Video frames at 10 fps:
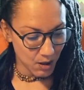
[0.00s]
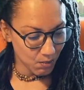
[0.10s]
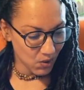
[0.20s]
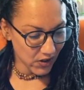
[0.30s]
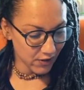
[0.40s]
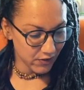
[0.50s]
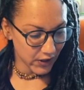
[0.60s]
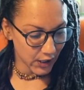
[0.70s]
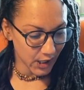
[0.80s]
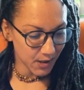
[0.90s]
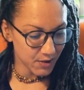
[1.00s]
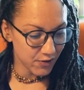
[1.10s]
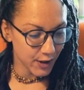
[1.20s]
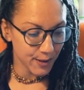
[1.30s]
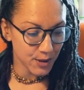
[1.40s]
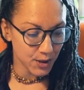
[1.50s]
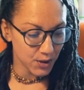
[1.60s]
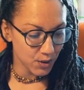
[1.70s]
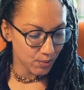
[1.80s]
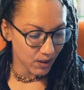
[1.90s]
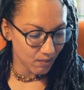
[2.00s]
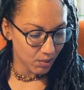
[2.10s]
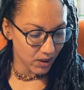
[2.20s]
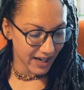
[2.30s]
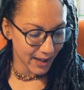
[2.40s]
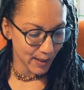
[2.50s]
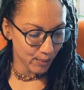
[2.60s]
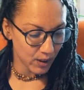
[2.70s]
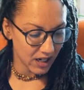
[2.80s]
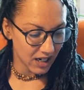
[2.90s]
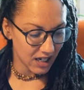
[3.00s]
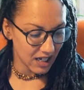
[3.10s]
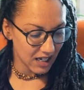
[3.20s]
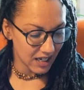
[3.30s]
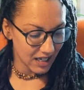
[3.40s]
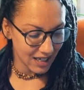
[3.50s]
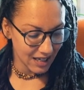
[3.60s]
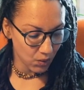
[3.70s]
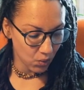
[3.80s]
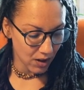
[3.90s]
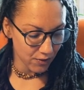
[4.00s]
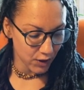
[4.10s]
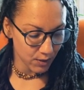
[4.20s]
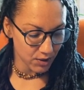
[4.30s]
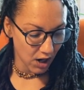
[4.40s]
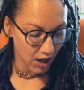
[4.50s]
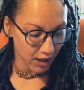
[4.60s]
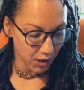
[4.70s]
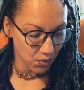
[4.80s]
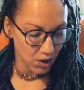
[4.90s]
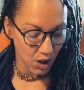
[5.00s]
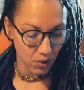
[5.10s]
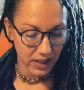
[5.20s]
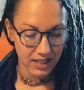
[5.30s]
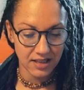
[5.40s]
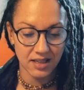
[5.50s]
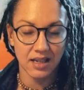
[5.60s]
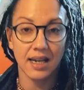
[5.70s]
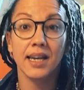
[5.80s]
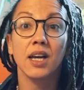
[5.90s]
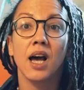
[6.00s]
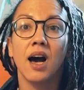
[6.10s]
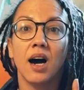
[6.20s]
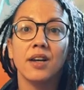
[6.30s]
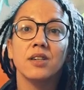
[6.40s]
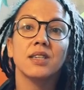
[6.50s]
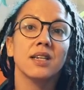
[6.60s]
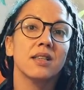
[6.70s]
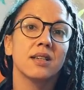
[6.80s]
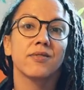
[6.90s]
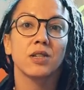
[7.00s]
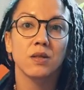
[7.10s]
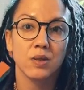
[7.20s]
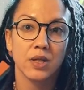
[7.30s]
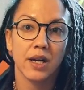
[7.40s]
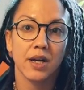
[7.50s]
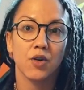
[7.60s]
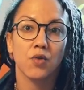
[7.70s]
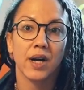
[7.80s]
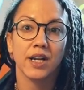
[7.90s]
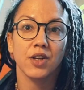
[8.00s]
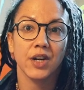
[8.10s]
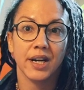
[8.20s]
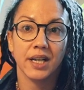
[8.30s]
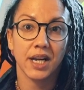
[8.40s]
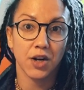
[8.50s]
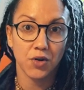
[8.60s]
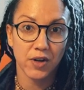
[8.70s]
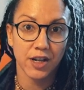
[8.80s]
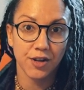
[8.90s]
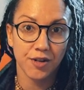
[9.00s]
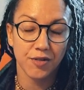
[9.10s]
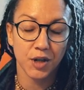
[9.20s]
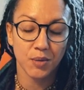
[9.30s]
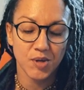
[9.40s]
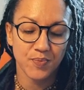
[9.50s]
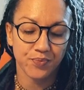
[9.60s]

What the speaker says: More verbs. Verbs are super important, but what verbs are you going to need? Understanding the difference between regular and irregular verbs,